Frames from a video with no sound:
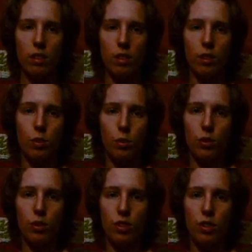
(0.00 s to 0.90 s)
you,
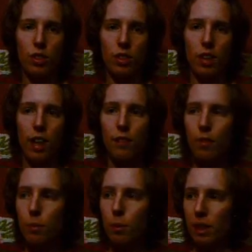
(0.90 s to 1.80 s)
you just
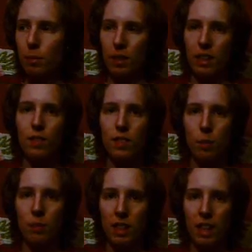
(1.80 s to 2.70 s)
everybody believes
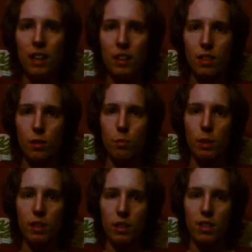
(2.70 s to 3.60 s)
something else
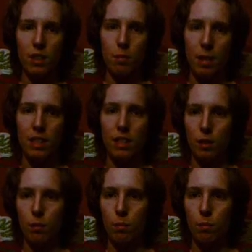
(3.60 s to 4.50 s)
because it makes
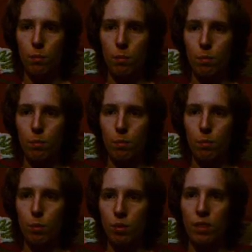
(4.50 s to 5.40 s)
them personally feel
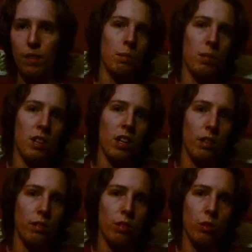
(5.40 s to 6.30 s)
good about
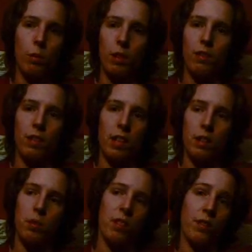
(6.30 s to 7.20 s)
themselves to believe in
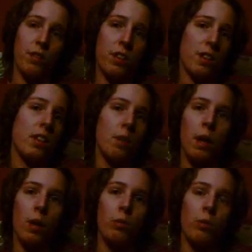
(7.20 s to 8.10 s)
that specific thing
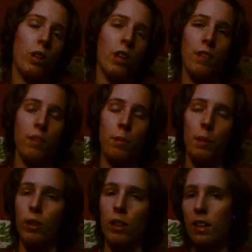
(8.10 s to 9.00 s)
about what life
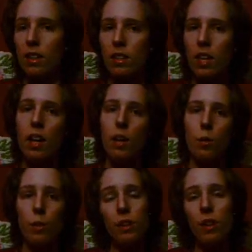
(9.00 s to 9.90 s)
apparently is,
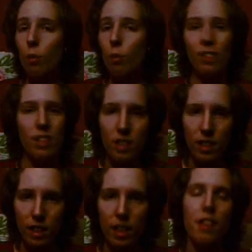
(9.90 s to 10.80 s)
wherein
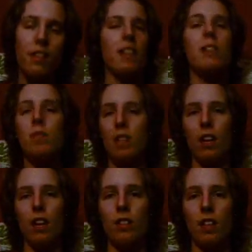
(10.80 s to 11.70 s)
obviously they
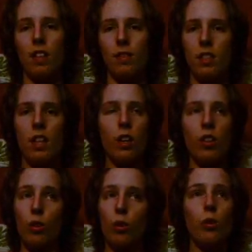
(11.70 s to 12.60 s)
themselves have this
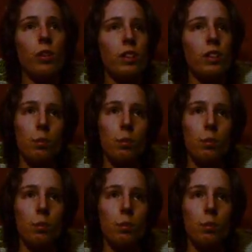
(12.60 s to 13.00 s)
glorious,